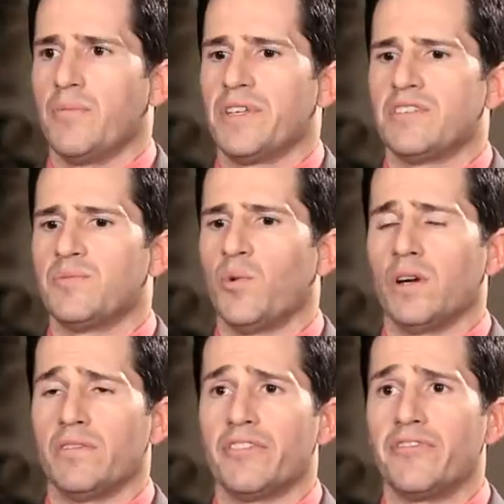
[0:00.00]
This is
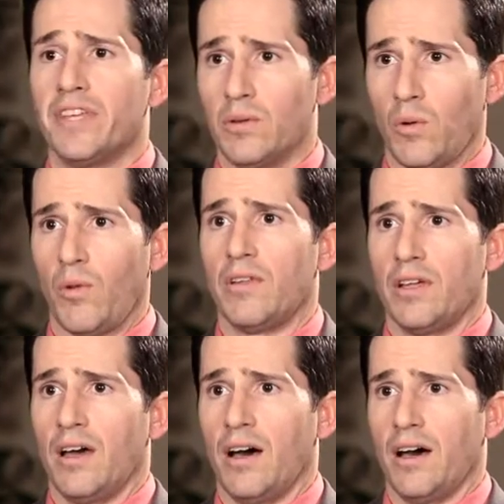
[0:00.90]
more of a feel
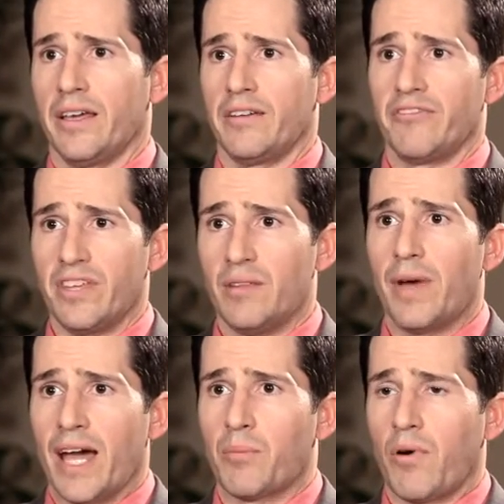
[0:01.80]
and
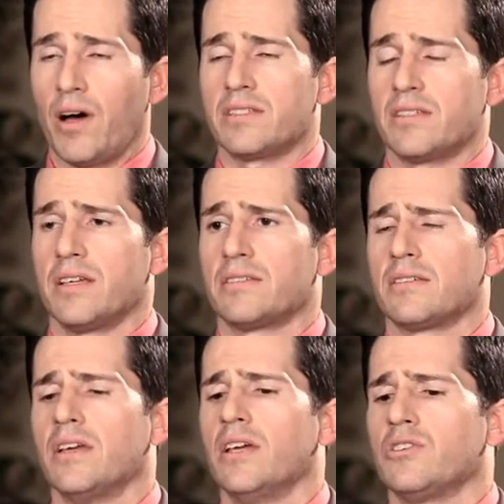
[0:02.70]
feedback
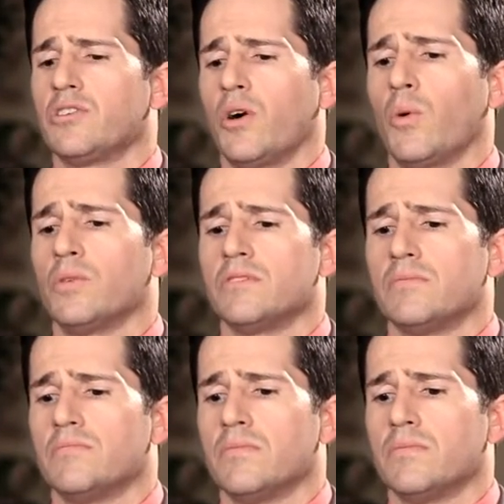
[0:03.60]
process. So
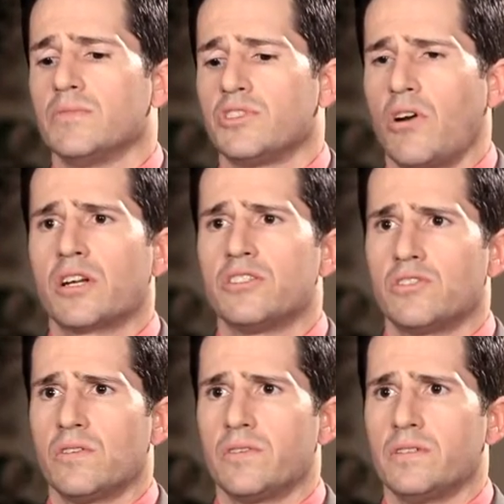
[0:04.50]
start
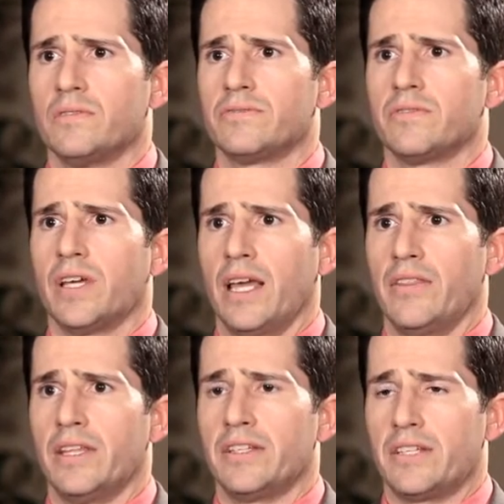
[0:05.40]
conservative
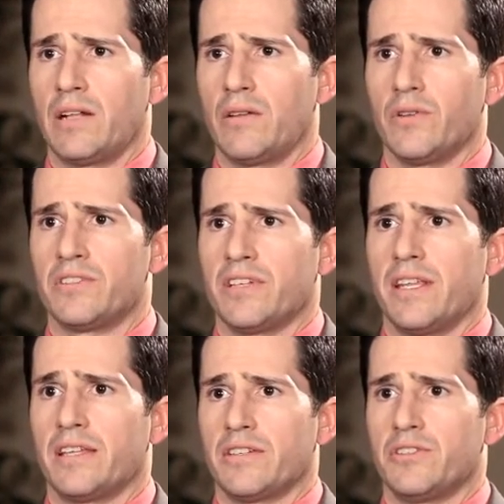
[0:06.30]
and then tailor those
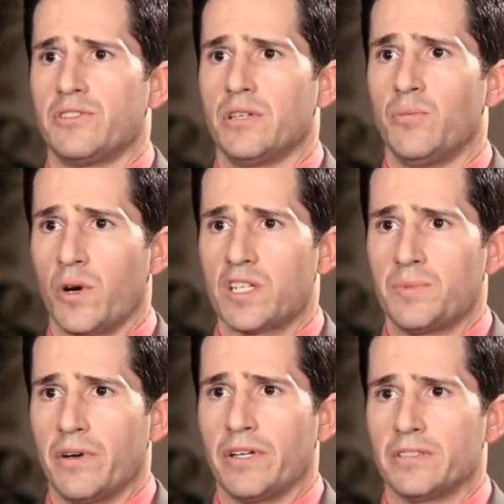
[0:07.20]
settings as you get more
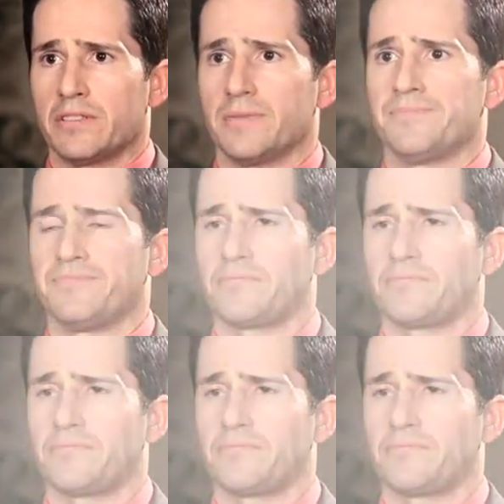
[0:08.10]
experience.